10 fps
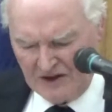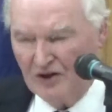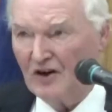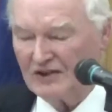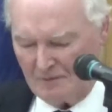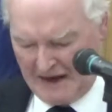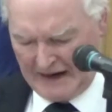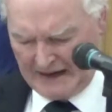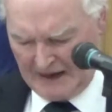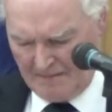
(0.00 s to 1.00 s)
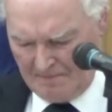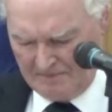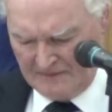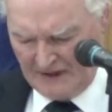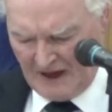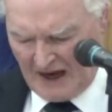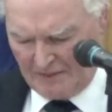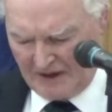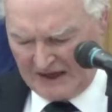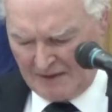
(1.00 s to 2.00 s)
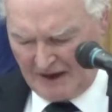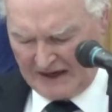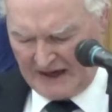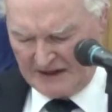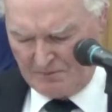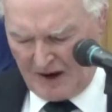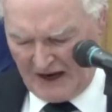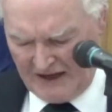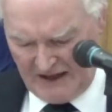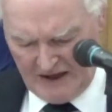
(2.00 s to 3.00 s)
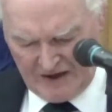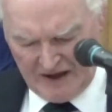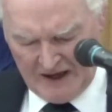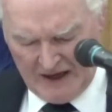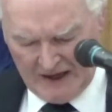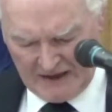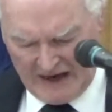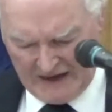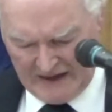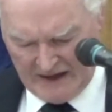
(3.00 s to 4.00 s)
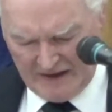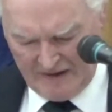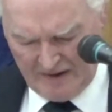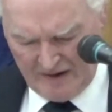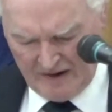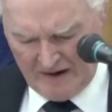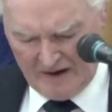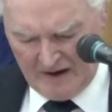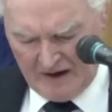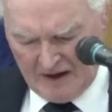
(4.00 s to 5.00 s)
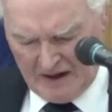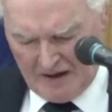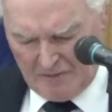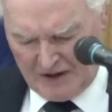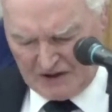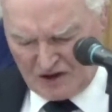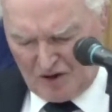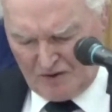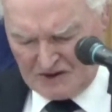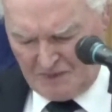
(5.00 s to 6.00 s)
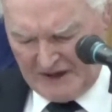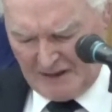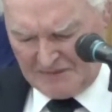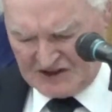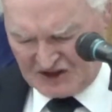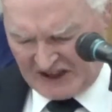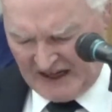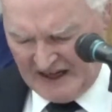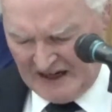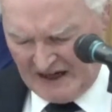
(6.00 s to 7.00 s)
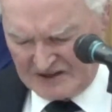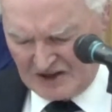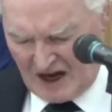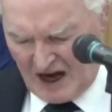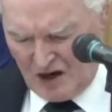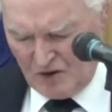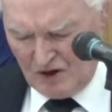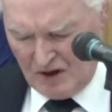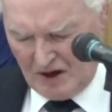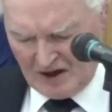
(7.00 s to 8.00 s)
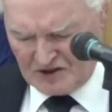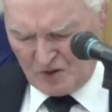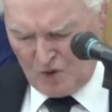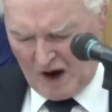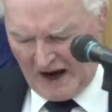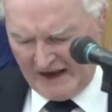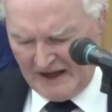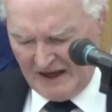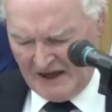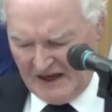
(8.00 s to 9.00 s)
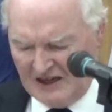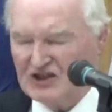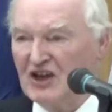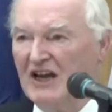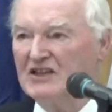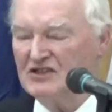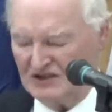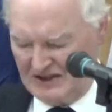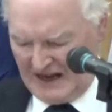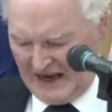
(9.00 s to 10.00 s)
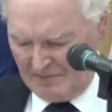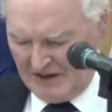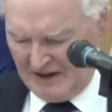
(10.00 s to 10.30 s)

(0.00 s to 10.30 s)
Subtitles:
to North America and became a great pioneer in Canada. But it's always been a mystery as to why he changed his name,